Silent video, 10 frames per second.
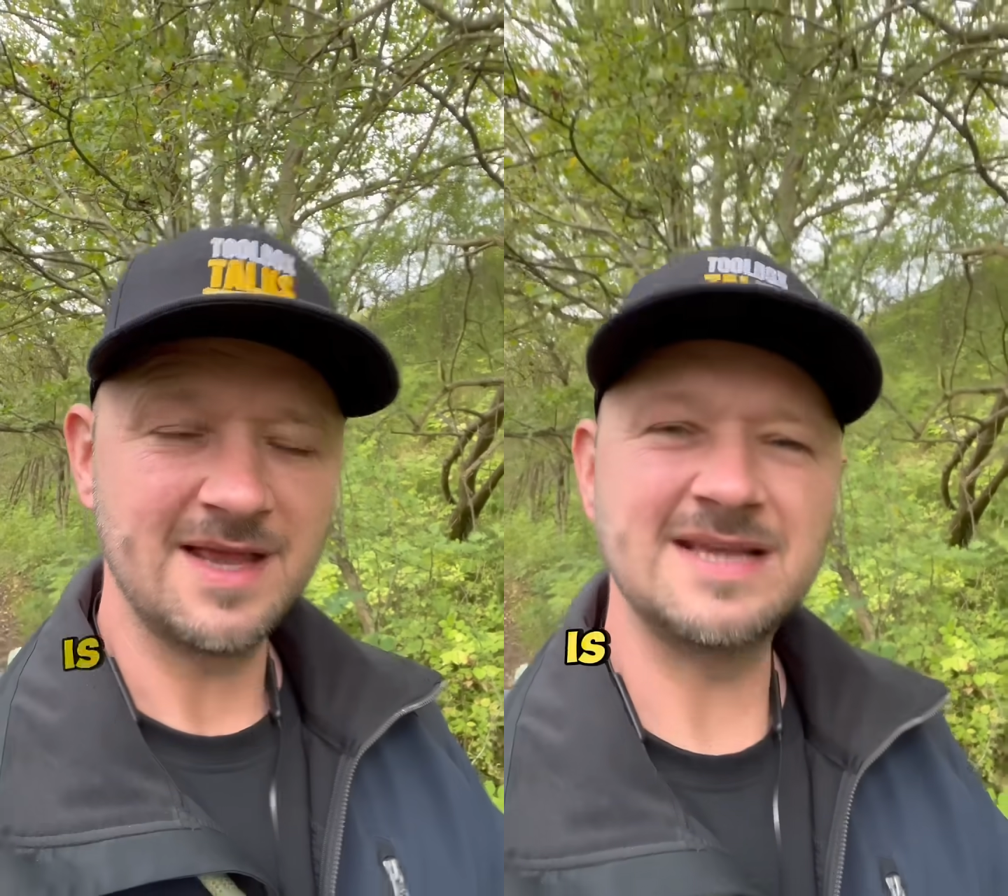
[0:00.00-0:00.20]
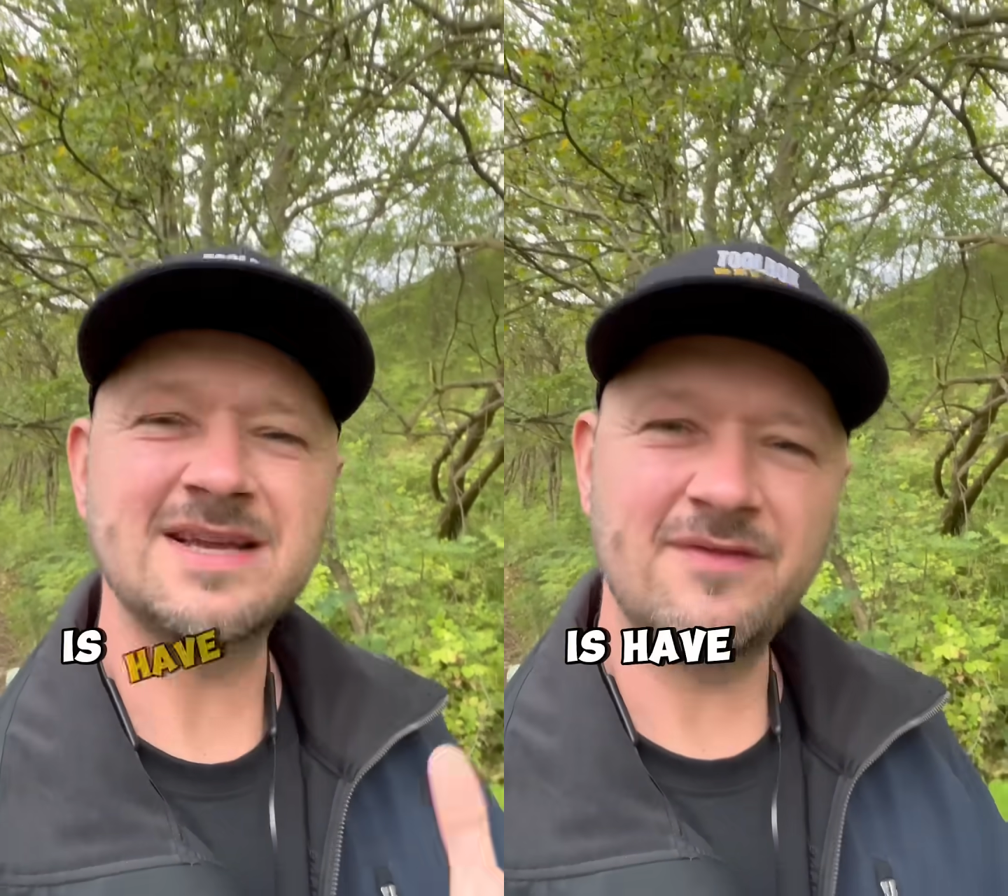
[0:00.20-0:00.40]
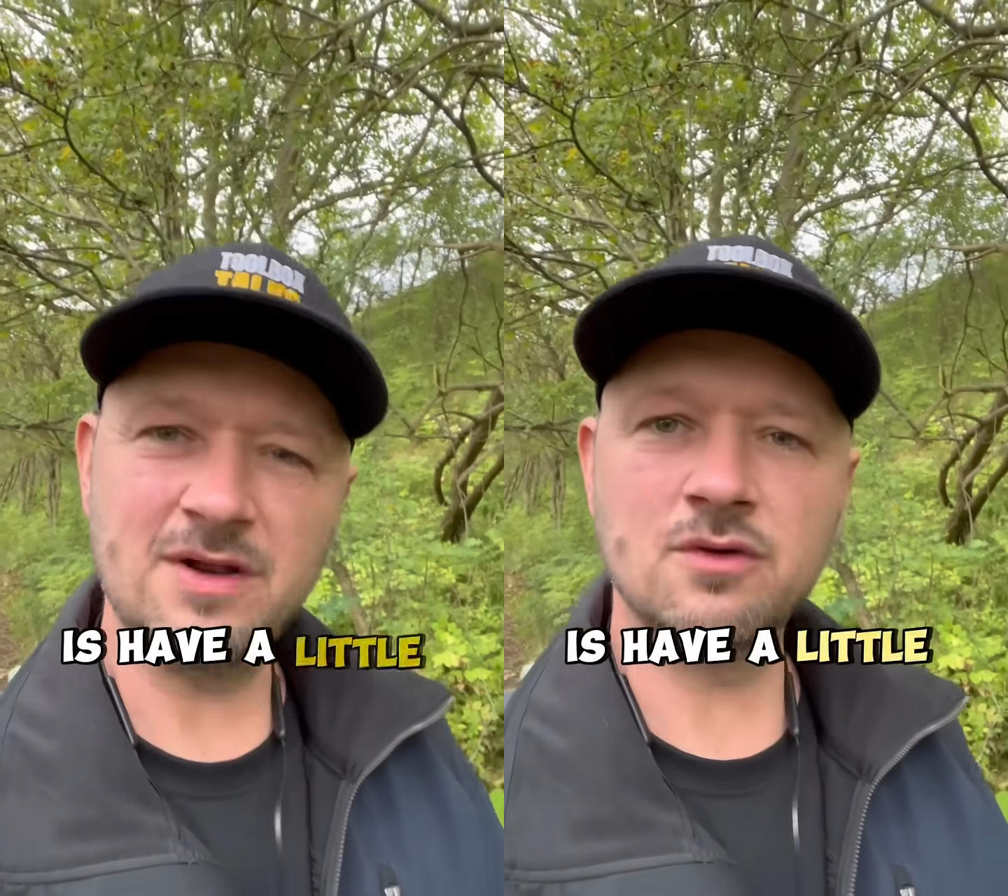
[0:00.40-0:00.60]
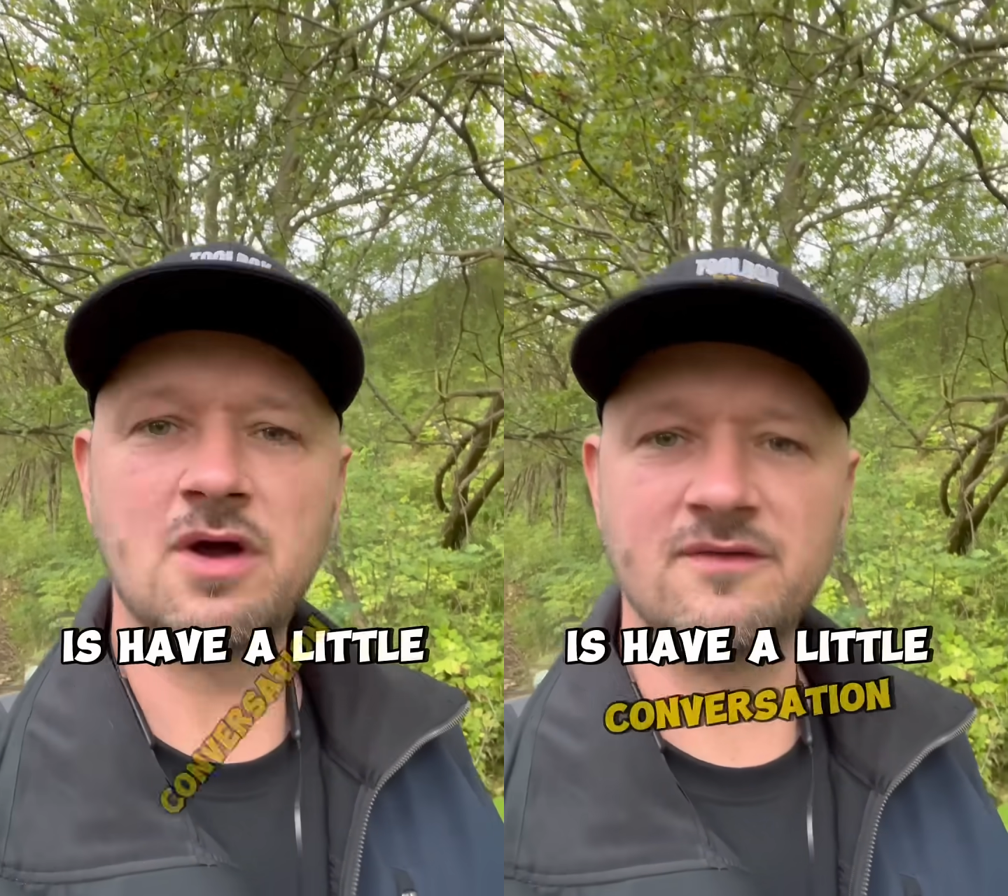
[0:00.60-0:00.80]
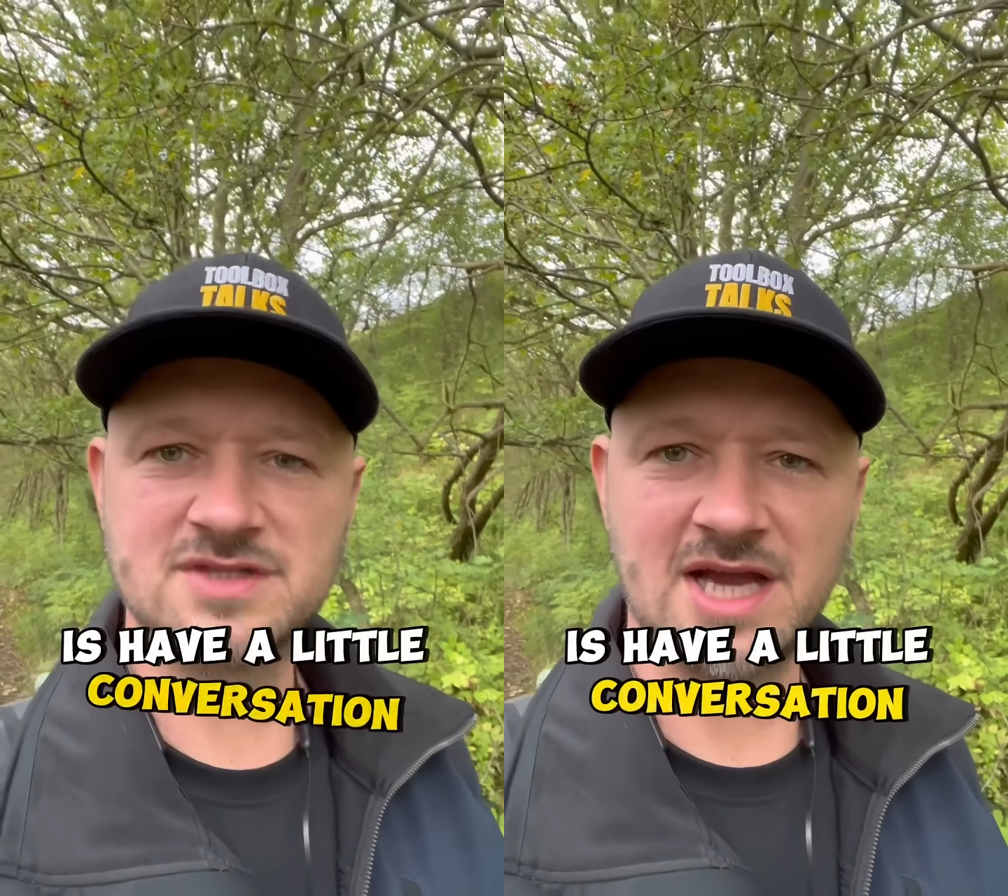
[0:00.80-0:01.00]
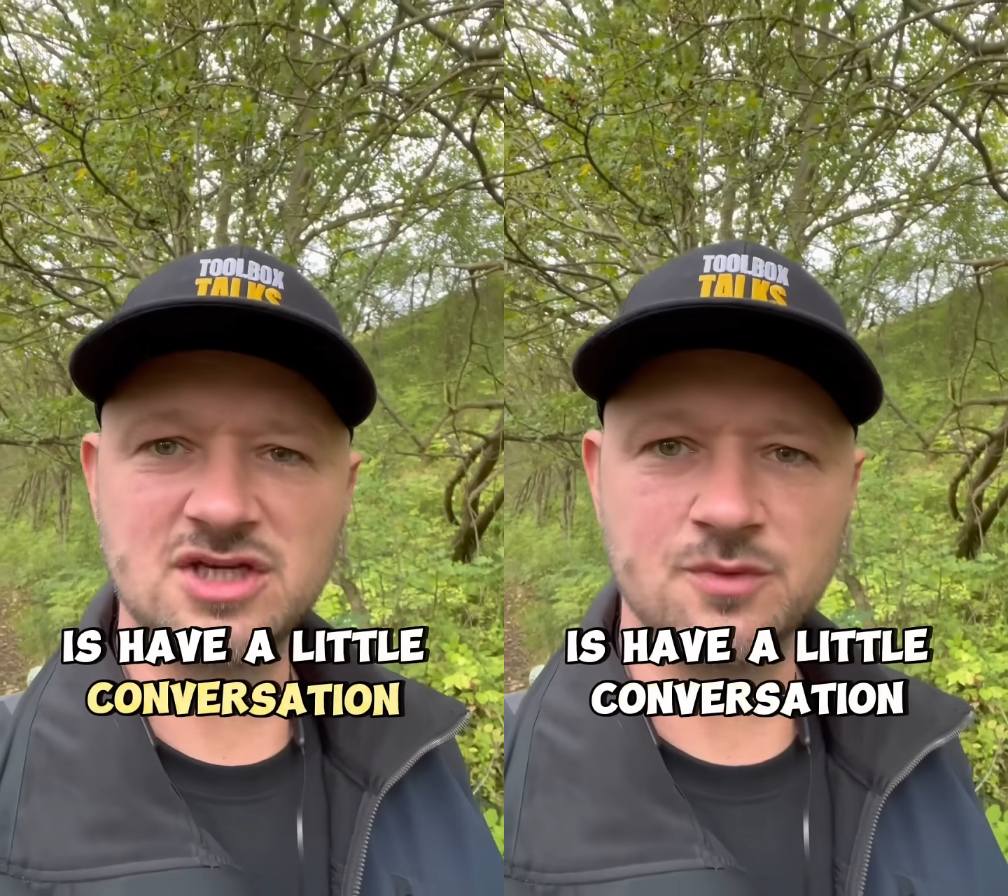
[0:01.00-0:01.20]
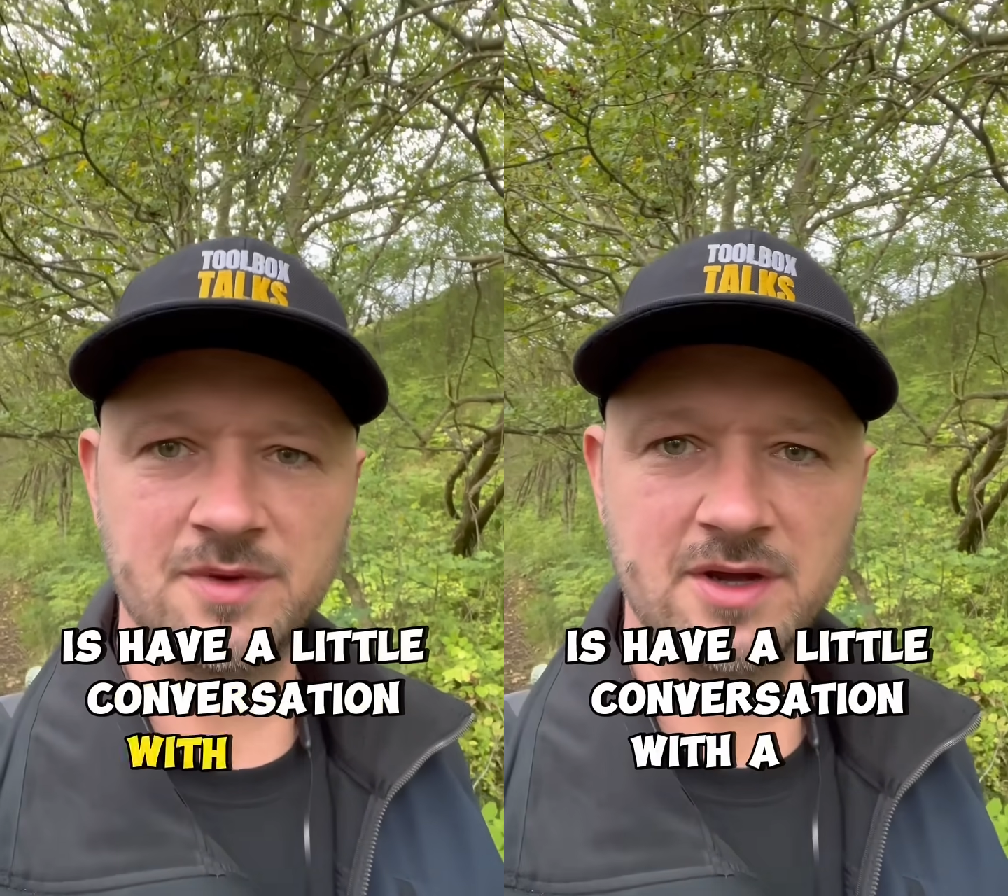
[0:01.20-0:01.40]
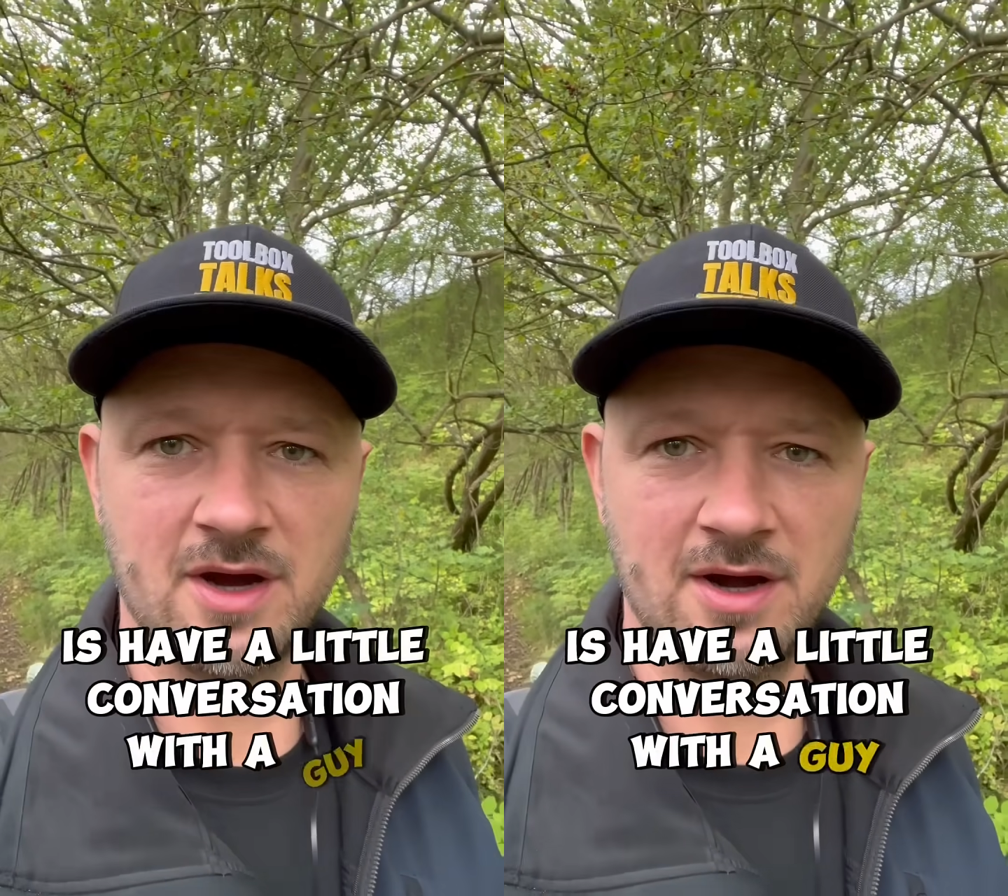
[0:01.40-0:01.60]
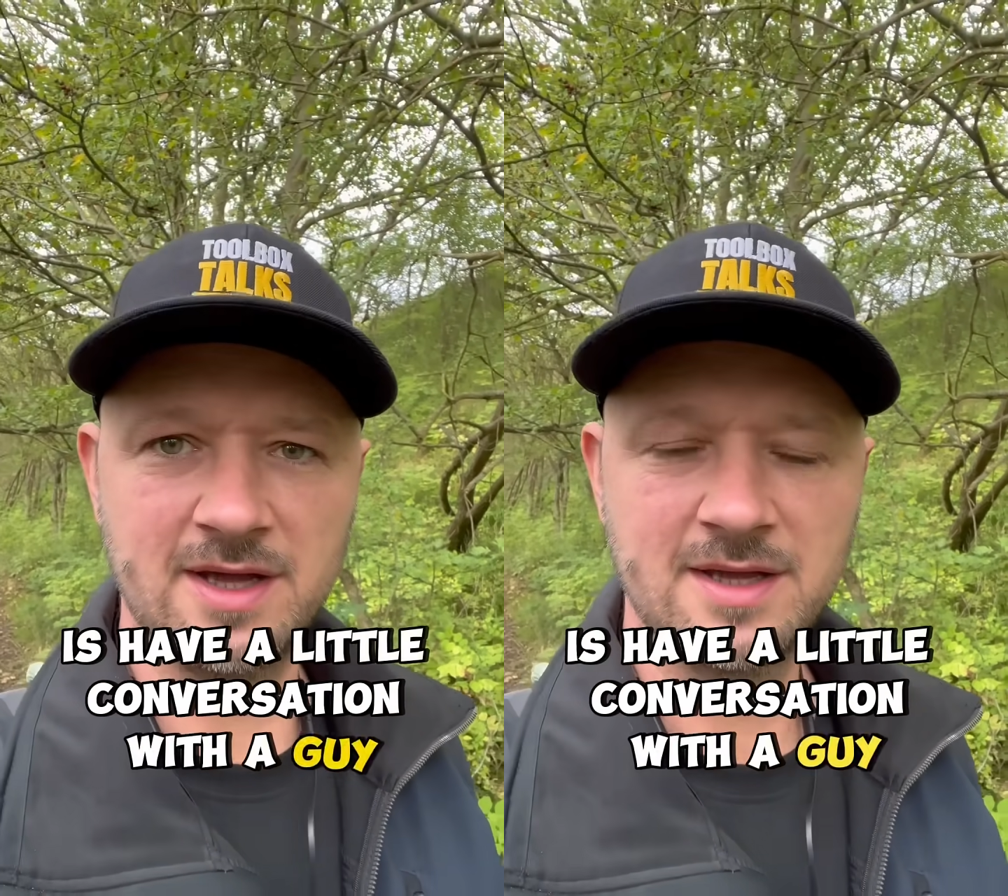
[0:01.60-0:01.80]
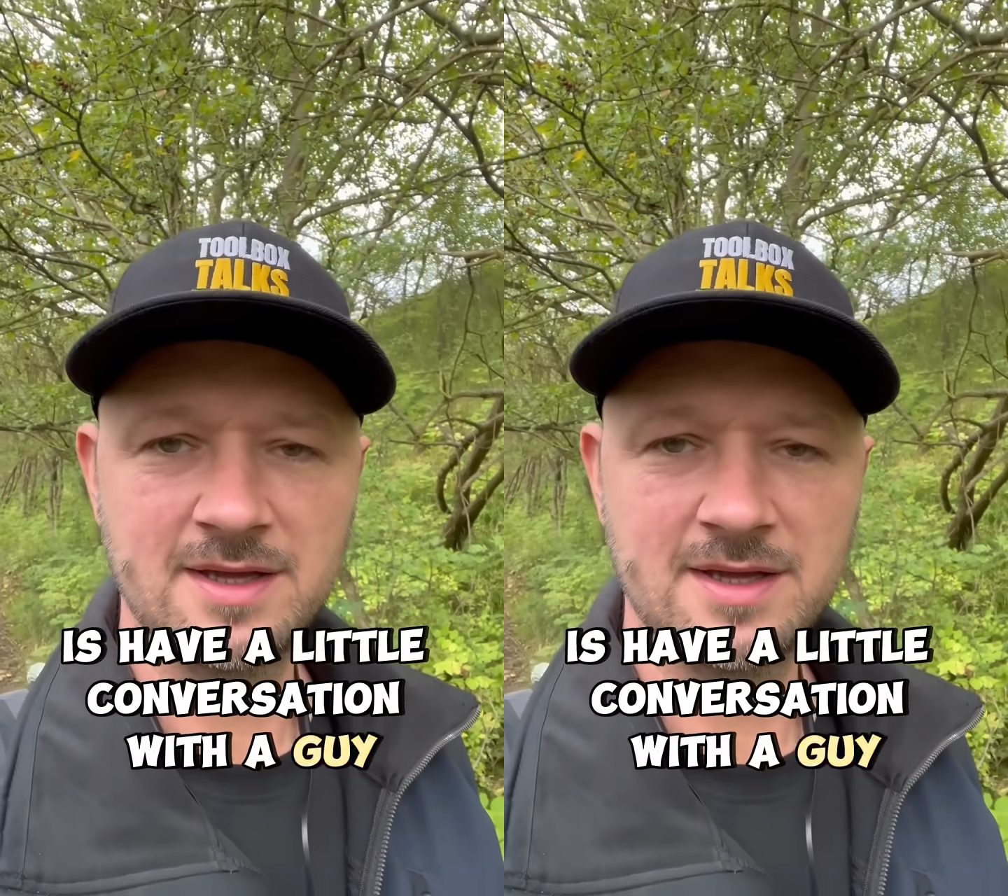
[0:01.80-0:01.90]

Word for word: is have a little conversation with the guy